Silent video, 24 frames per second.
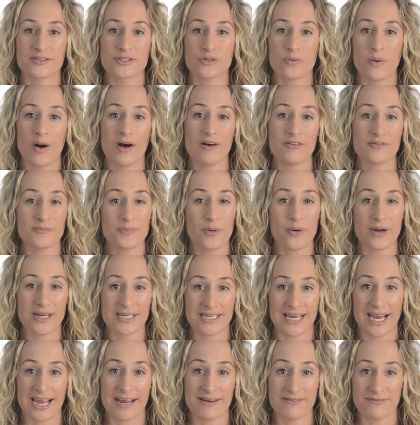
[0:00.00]
twelve point
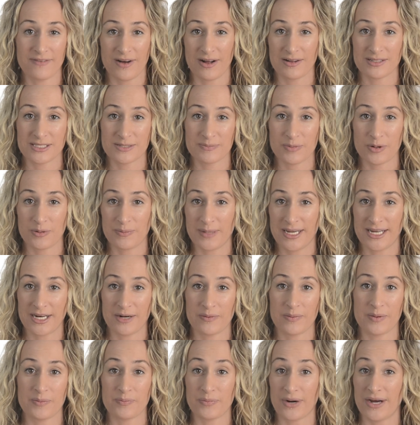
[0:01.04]
nine volts per meter
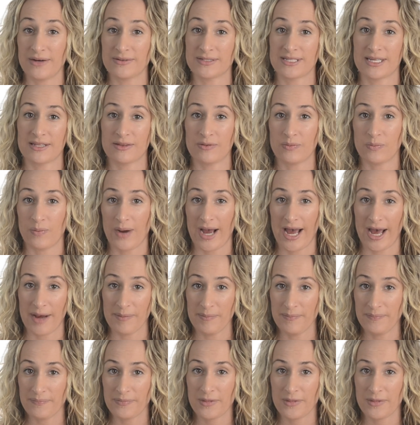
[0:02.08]
when browsing the web,